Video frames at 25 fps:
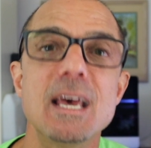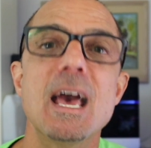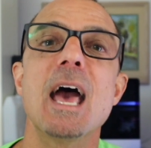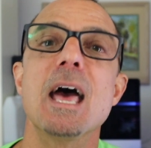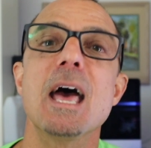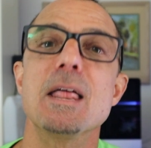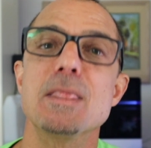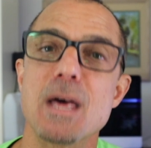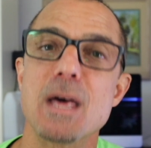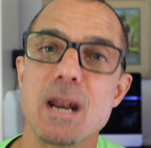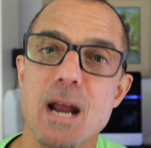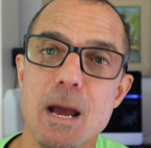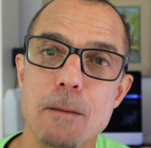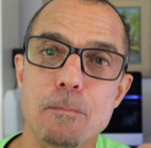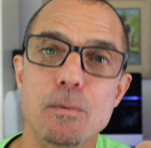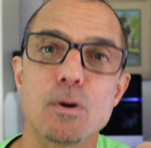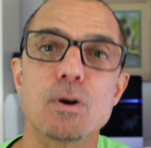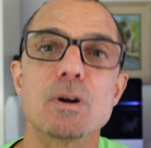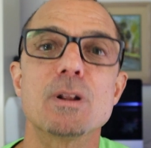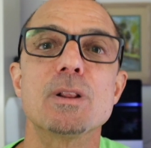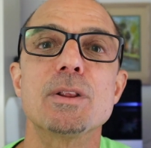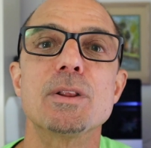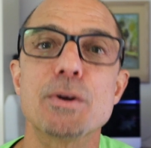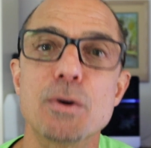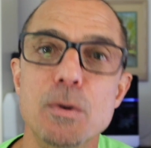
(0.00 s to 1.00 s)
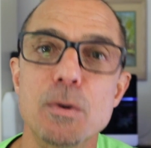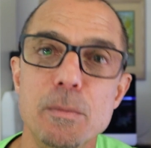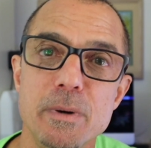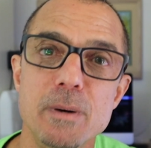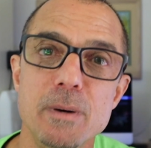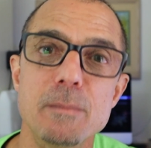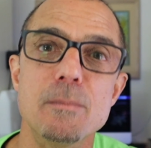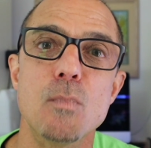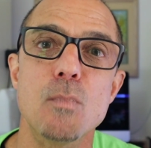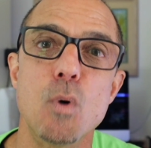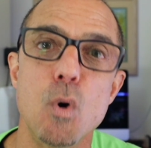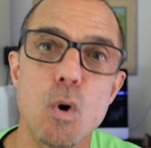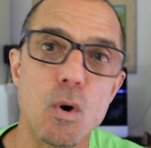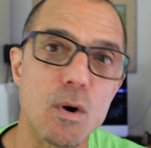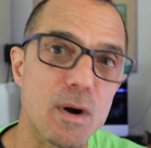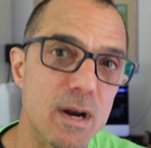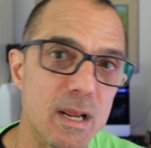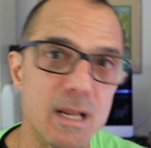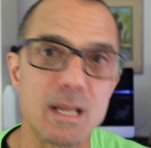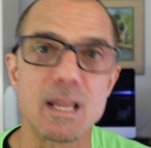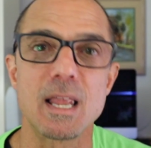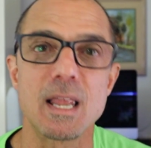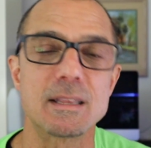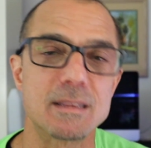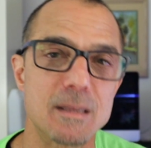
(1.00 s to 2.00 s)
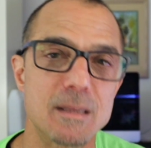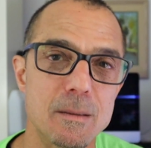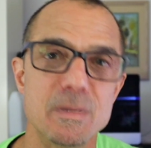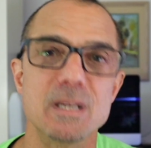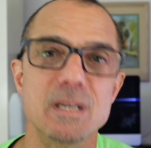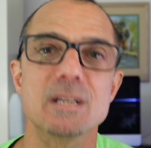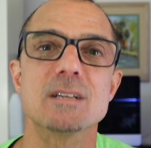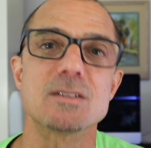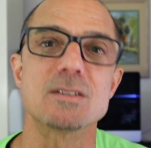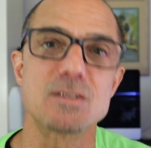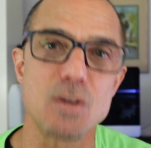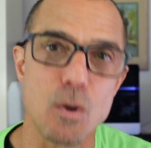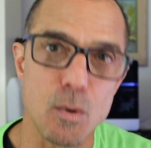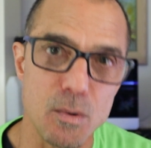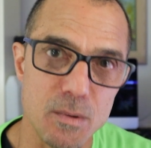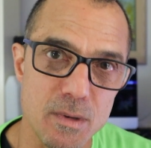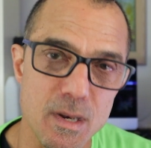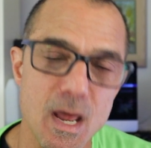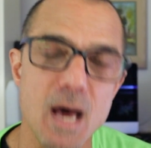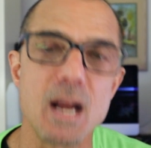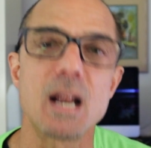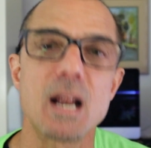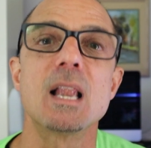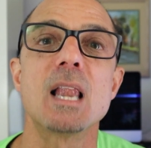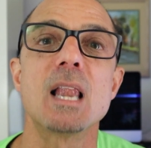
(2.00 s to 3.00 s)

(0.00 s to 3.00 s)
and then I put a little bit more in, let them eat it, so not a